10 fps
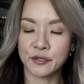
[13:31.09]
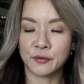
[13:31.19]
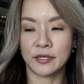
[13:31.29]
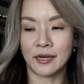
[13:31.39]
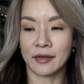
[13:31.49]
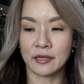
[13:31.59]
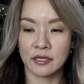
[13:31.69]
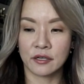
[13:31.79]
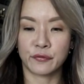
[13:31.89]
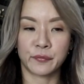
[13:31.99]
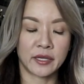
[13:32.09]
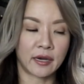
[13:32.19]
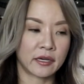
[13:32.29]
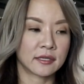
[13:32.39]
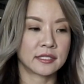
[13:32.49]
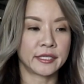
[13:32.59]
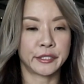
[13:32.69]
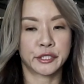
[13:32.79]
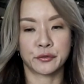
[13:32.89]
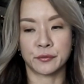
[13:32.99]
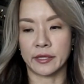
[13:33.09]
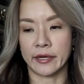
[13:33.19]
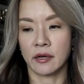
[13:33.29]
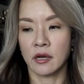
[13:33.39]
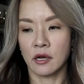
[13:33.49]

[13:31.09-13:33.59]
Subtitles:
you know, the idea from the idea stage to like